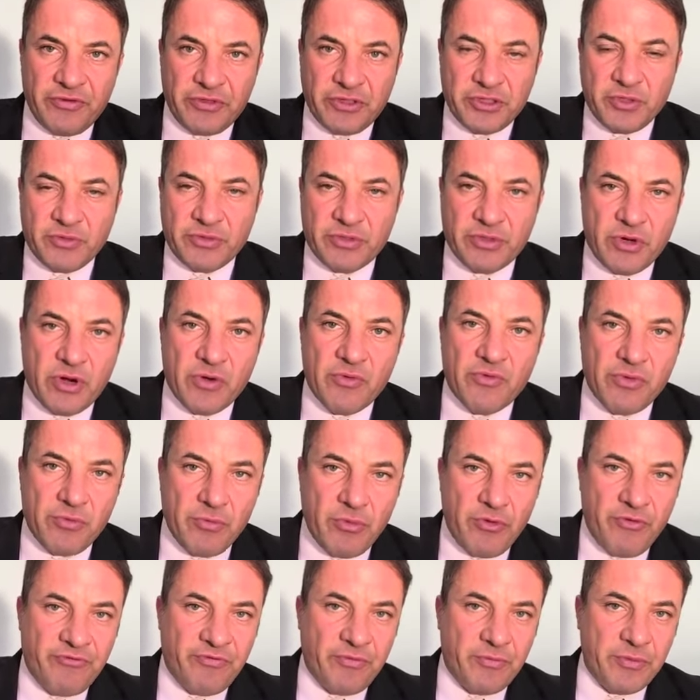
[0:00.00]
children are
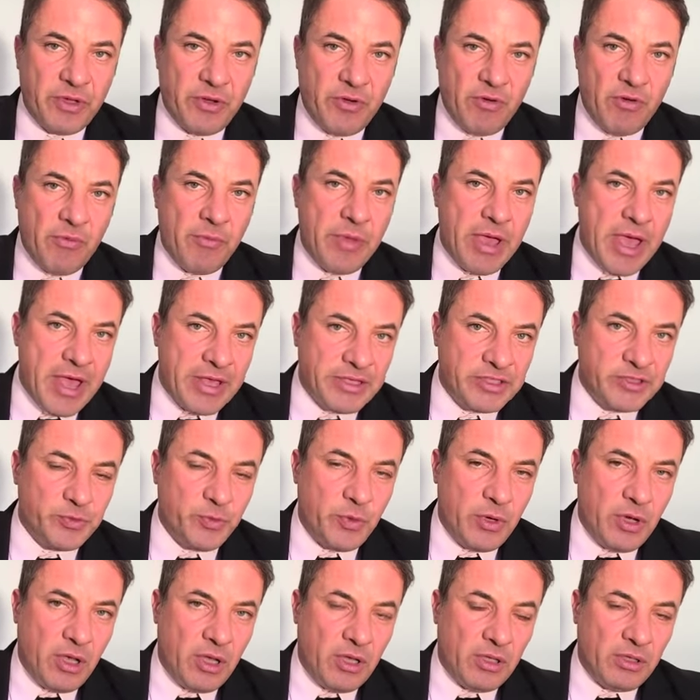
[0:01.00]
removed from the home as
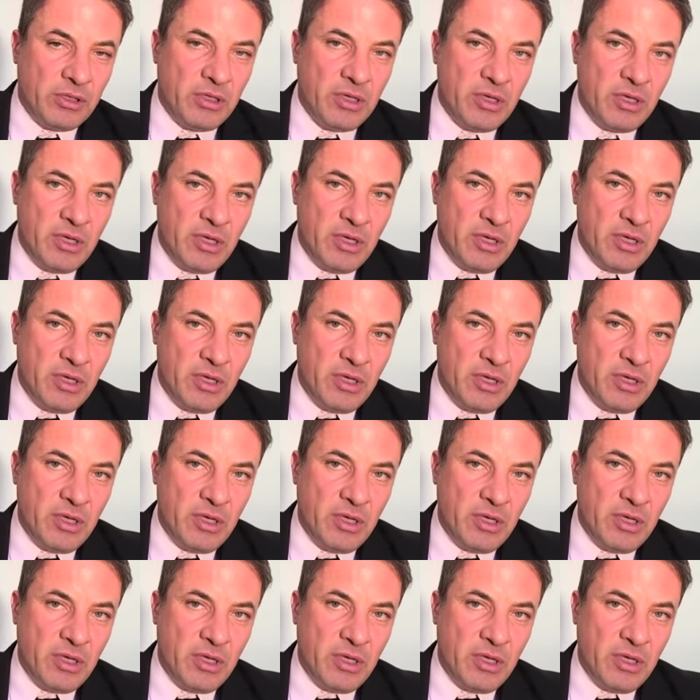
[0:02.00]
well